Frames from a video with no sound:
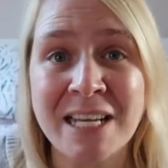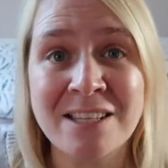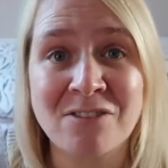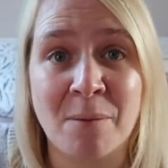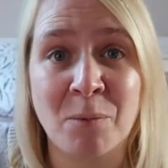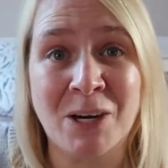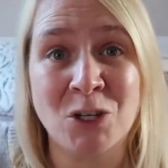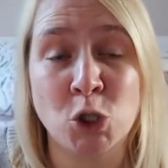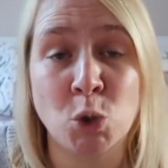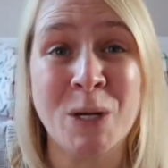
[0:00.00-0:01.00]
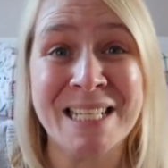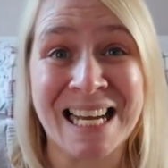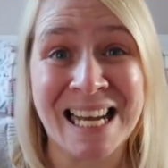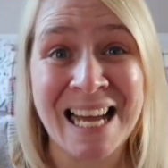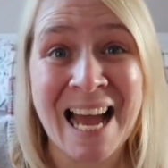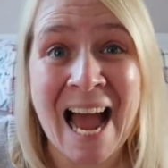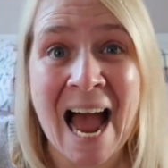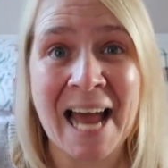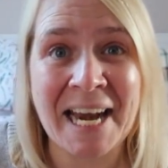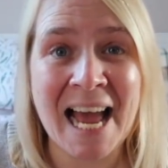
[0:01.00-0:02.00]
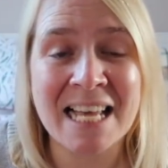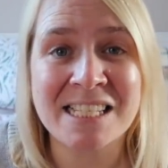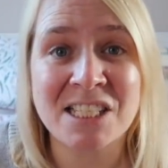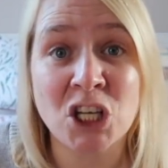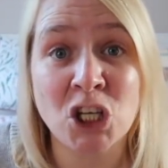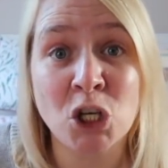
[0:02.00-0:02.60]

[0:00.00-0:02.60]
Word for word: onto Instagram, I went onto Twitter and asked